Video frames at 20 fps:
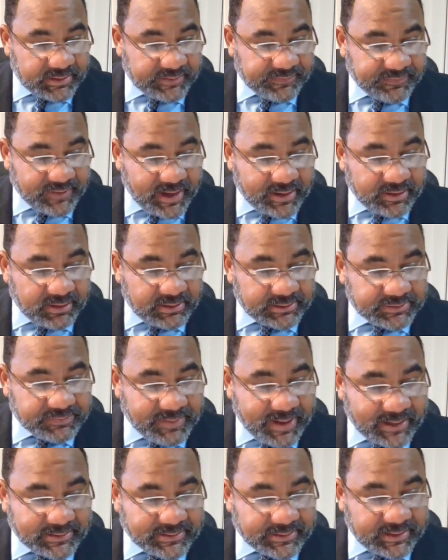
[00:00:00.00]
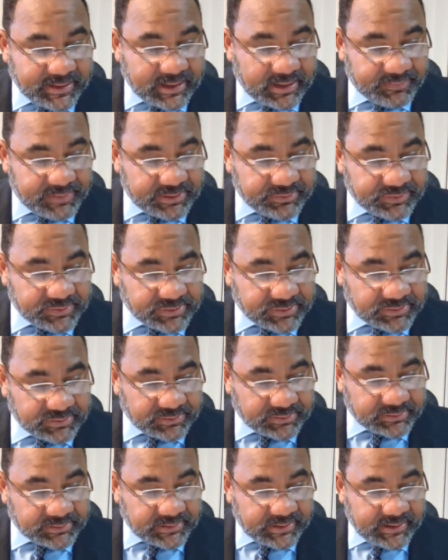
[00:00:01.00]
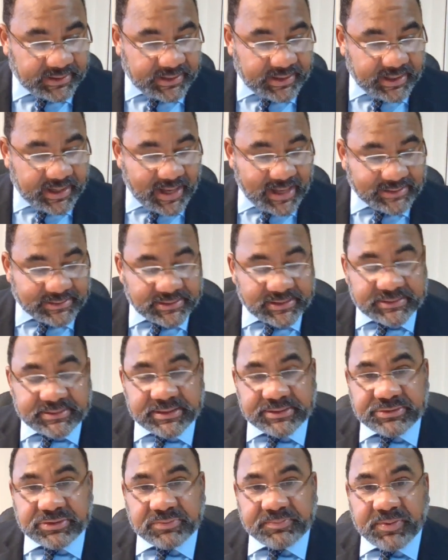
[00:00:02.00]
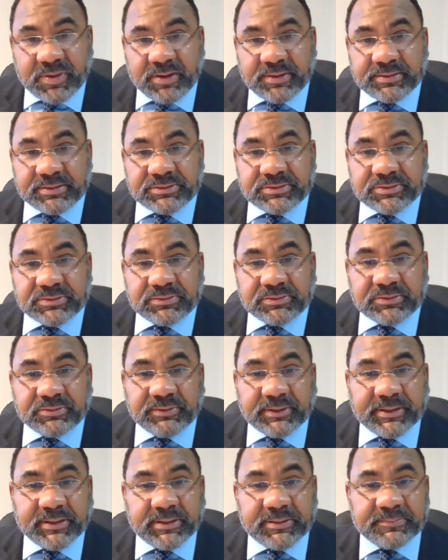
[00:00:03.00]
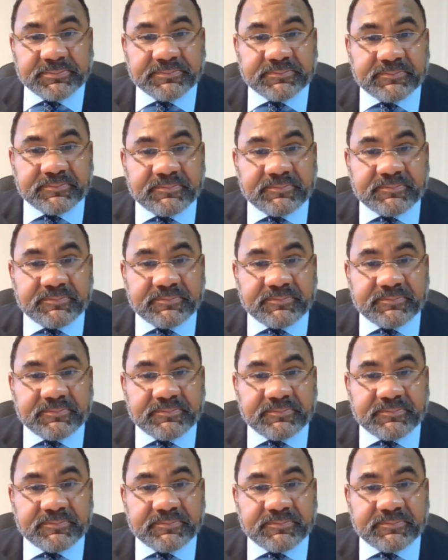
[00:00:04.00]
fine arts, back to the elementary schools as an essential part of the school curriculum.